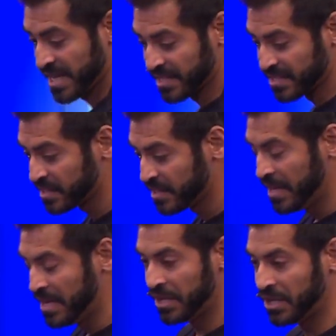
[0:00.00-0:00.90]
is,
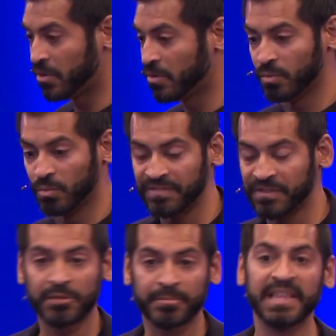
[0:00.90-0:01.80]
you know, we've
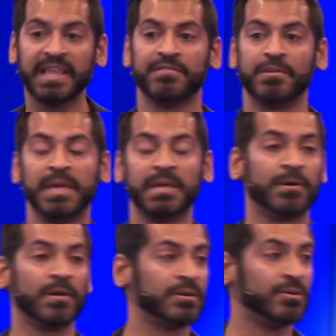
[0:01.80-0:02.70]
got to be there for
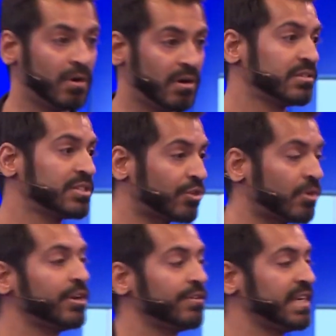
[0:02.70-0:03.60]
people who aren't
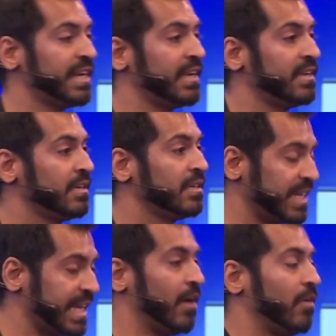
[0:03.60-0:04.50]
strong enough today
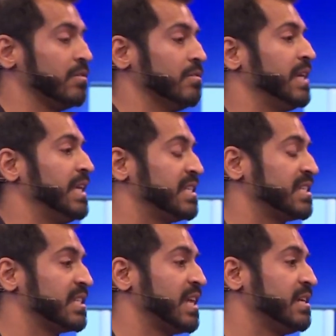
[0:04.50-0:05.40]
to get on in this
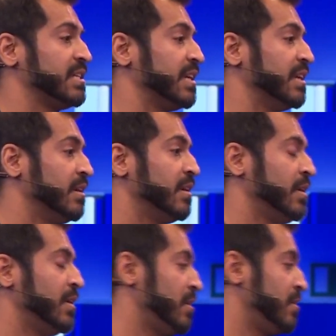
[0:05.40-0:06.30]
society.
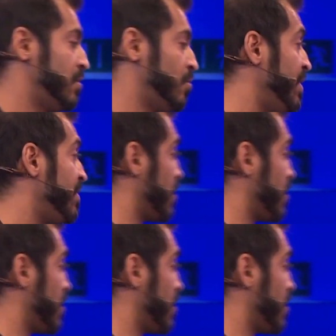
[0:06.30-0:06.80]
We've